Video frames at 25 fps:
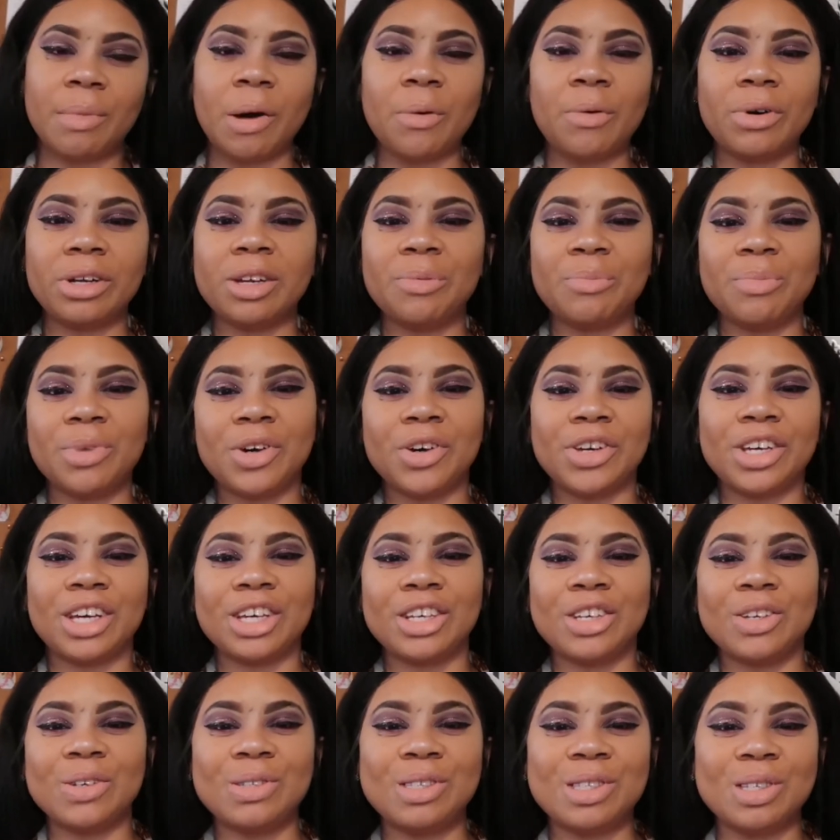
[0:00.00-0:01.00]
i want a
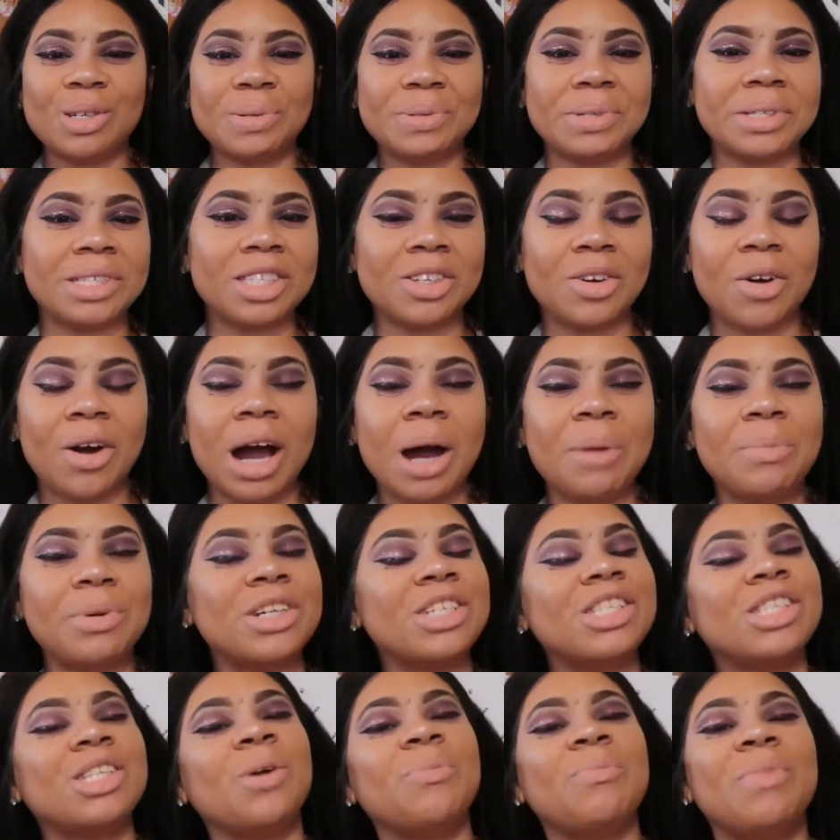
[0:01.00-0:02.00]
million youtube
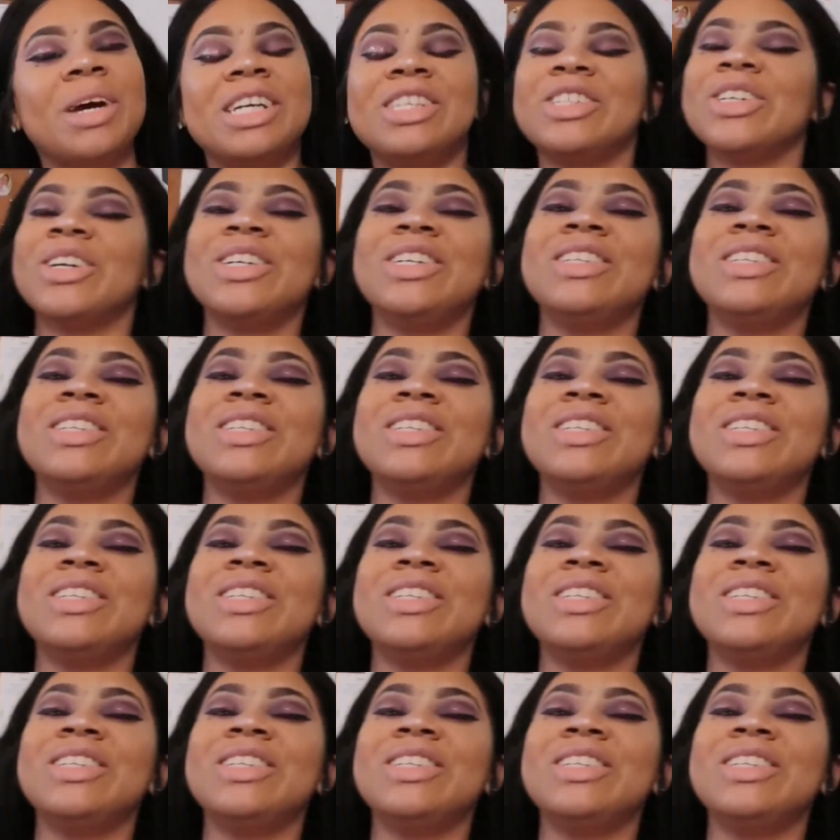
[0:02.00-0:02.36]
subscribers so make sure